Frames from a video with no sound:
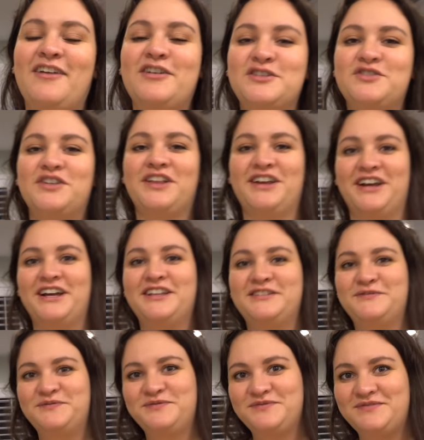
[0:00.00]
It was really good.
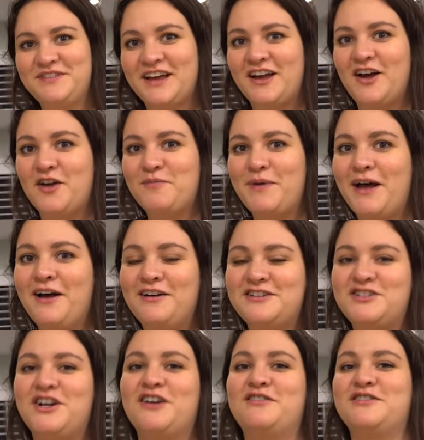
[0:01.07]
The Kung
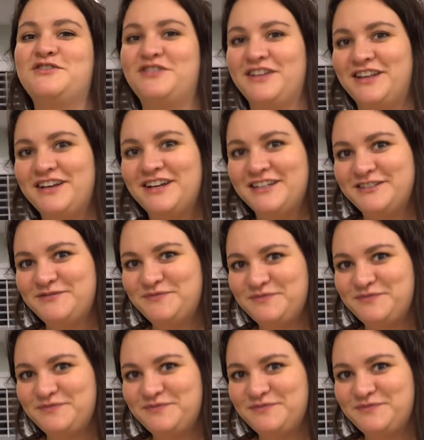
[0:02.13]
Pao shark was really good.